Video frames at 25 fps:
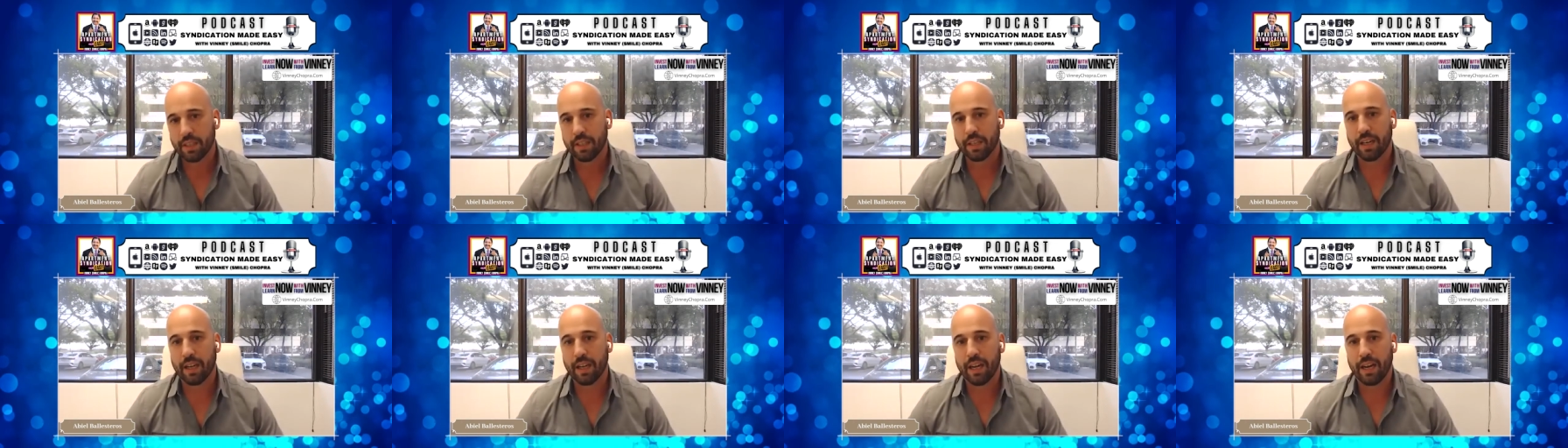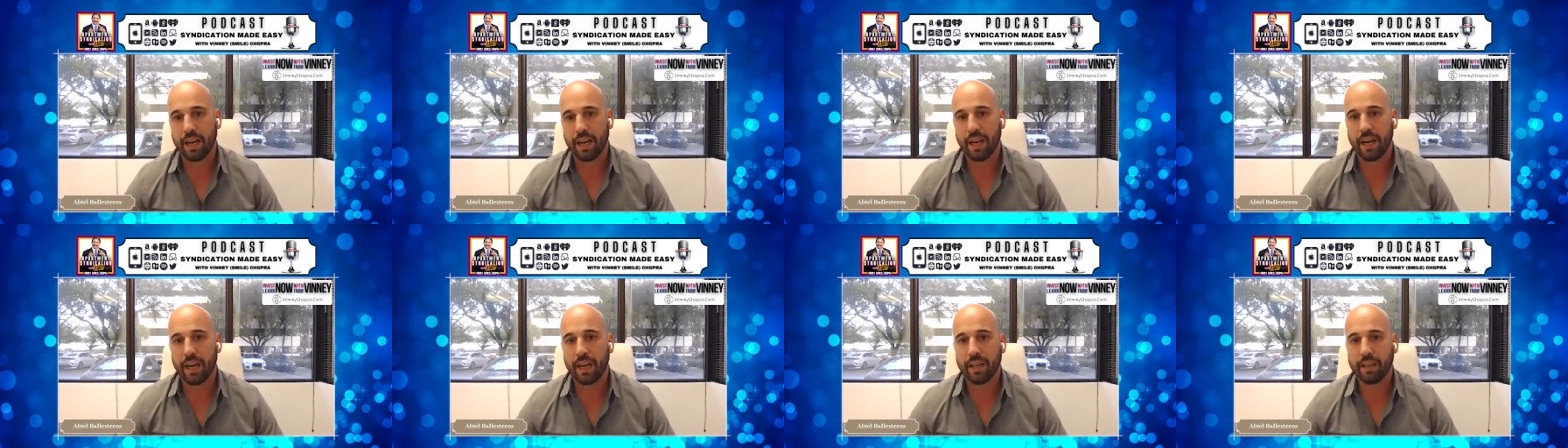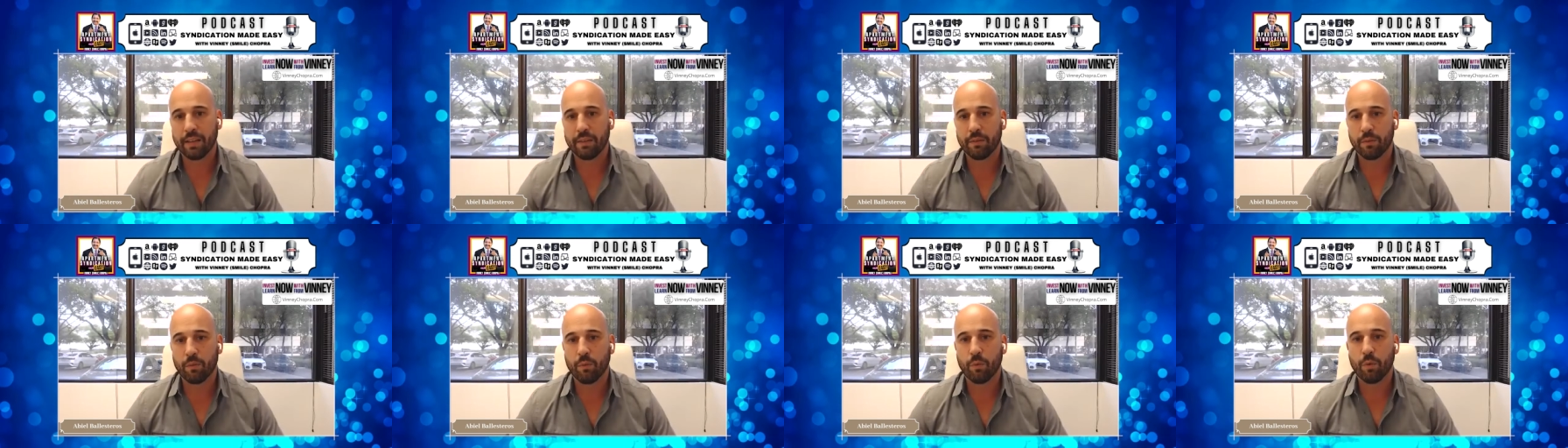Yeah,
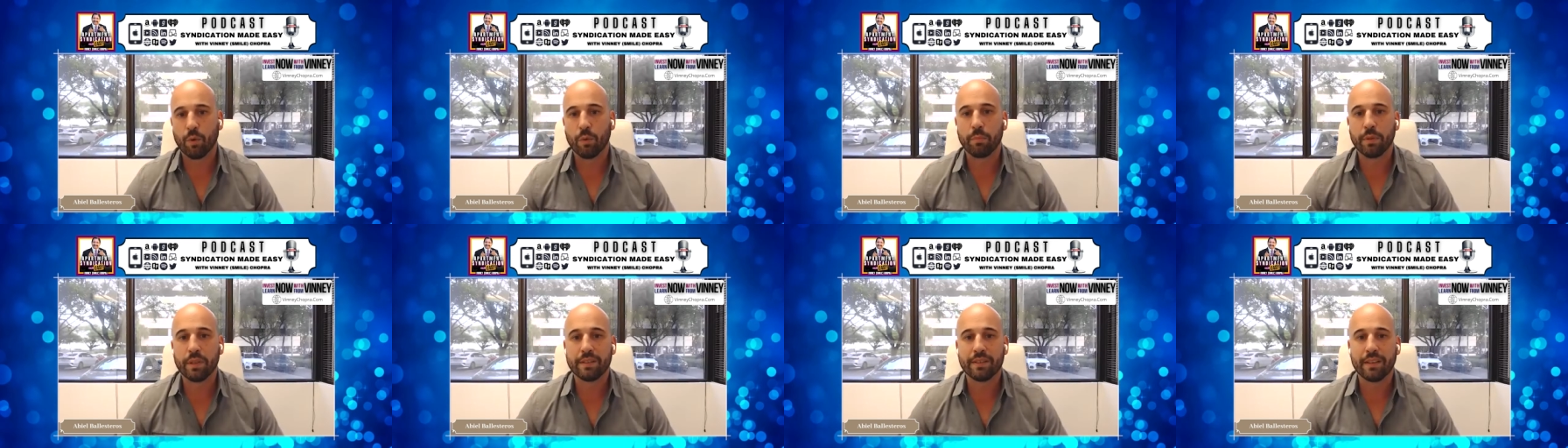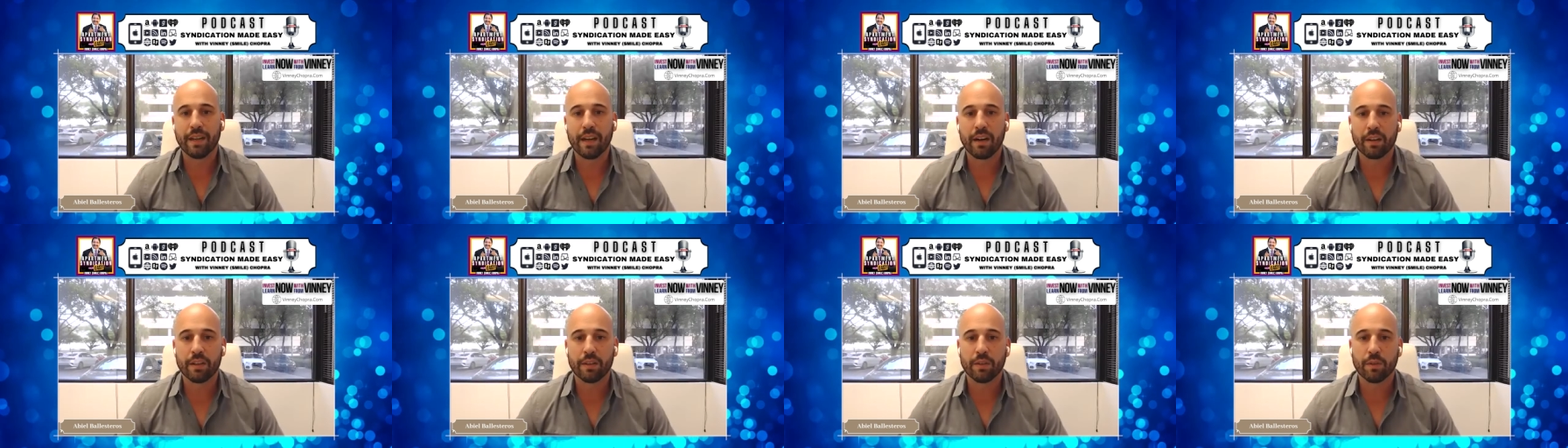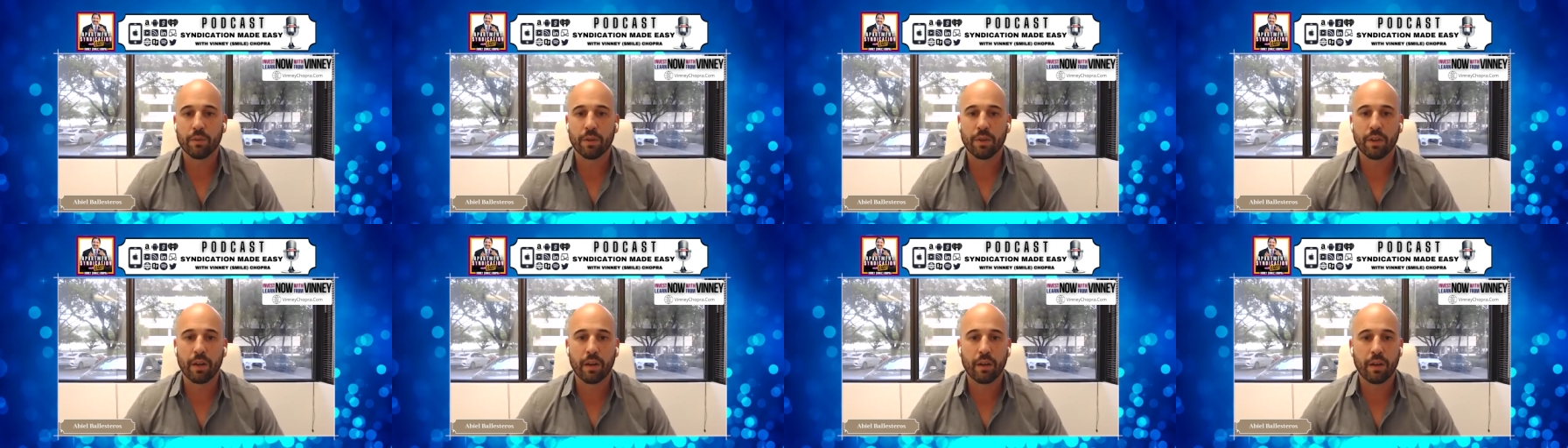I will be down and
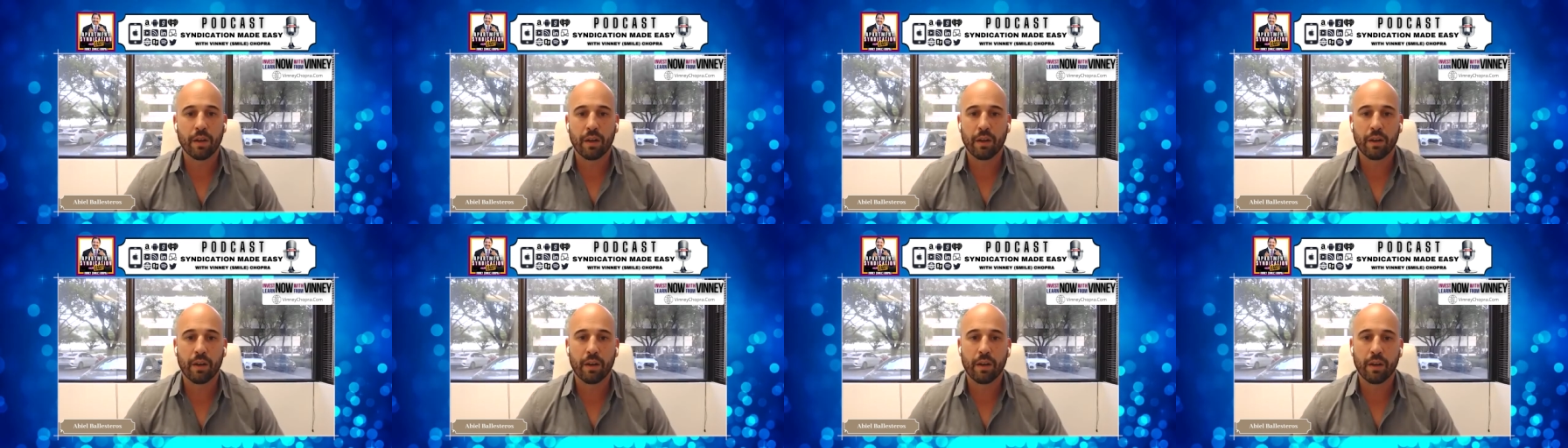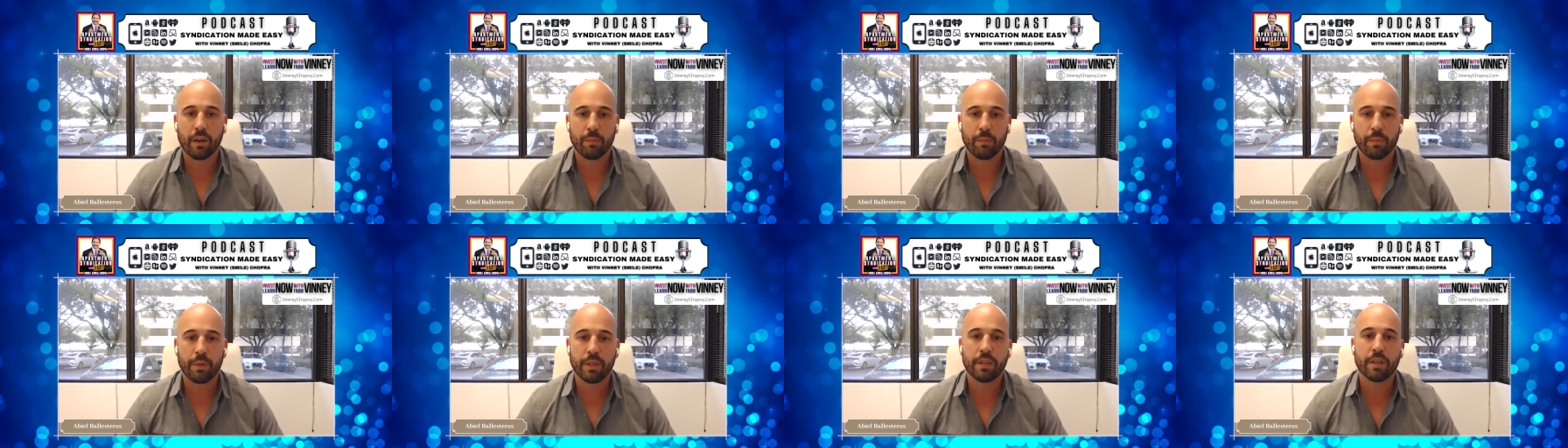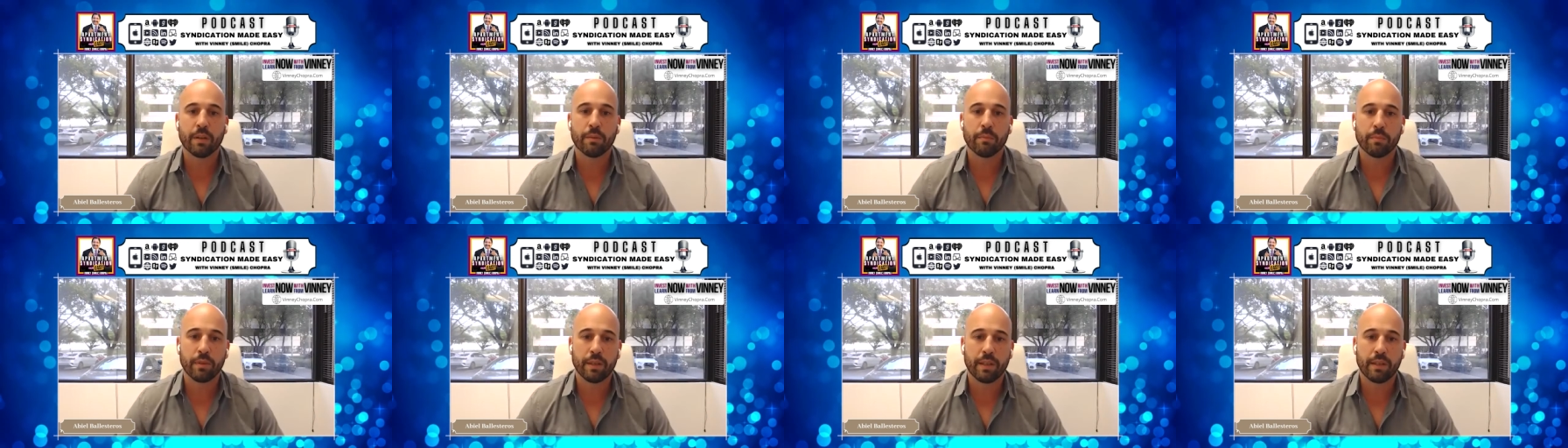I'll, uh, uh, I'll, be
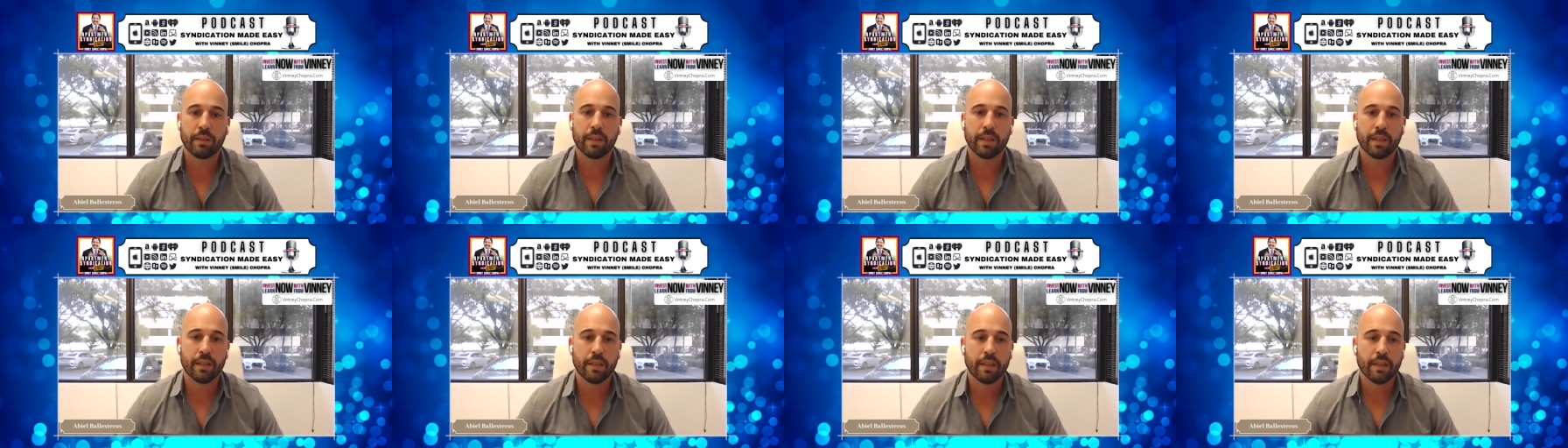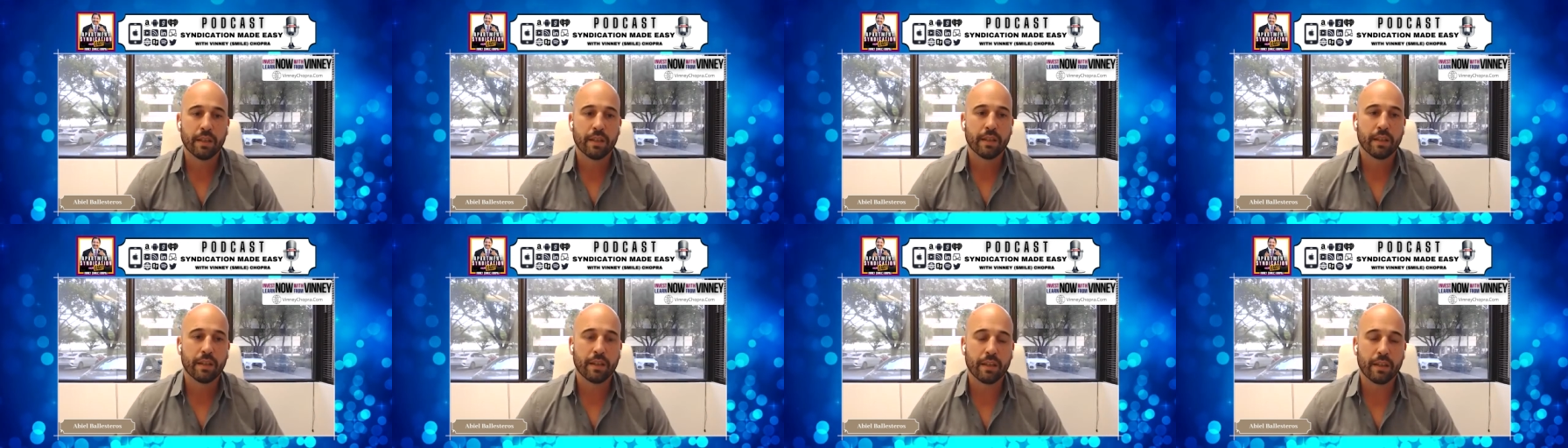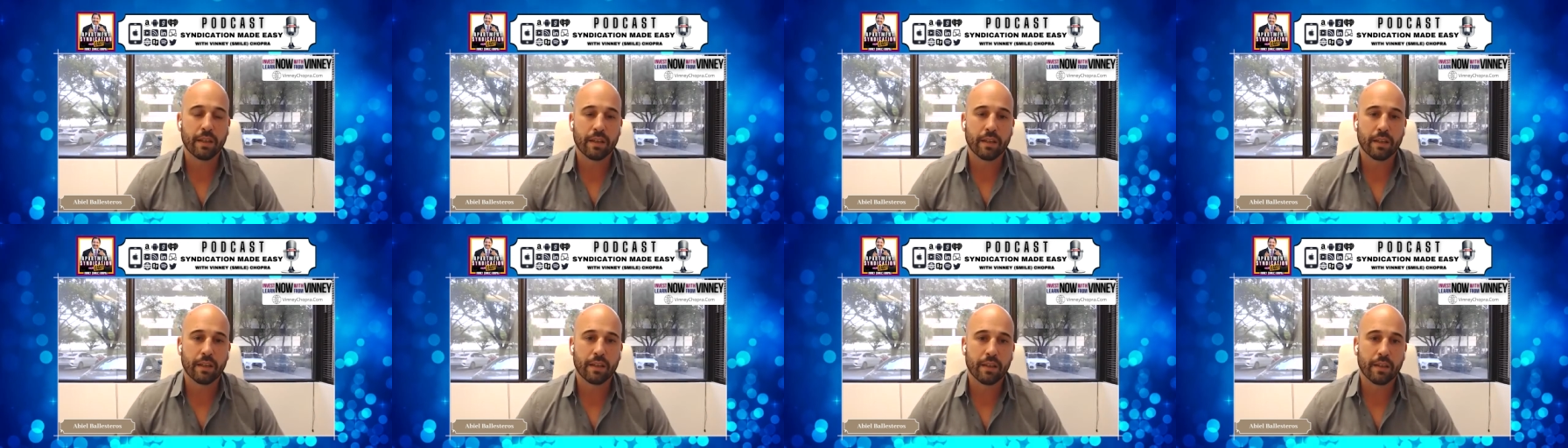completely,
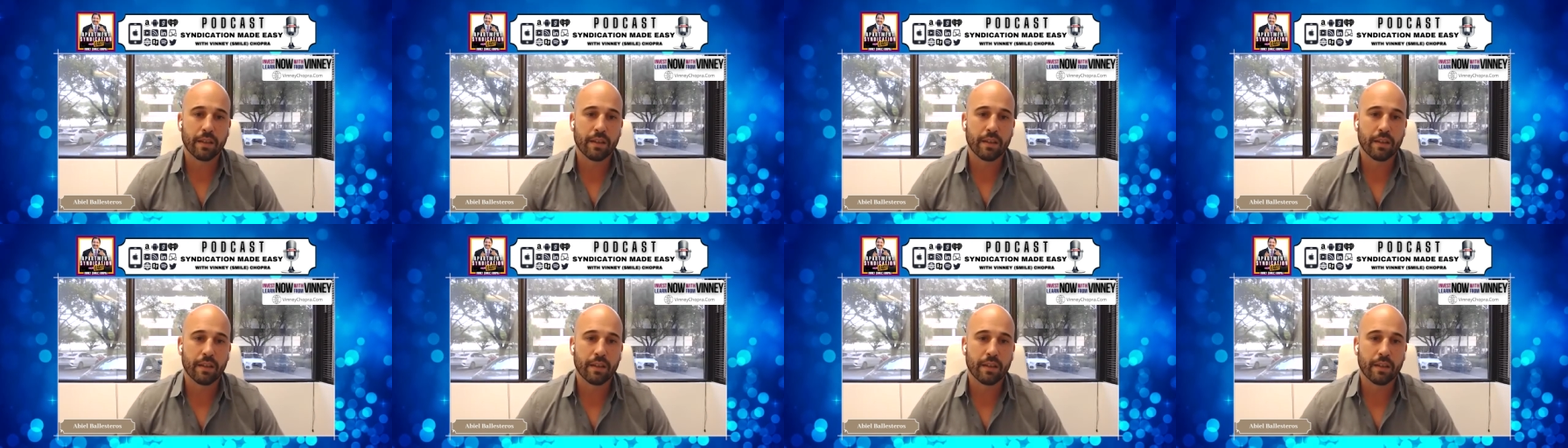uh,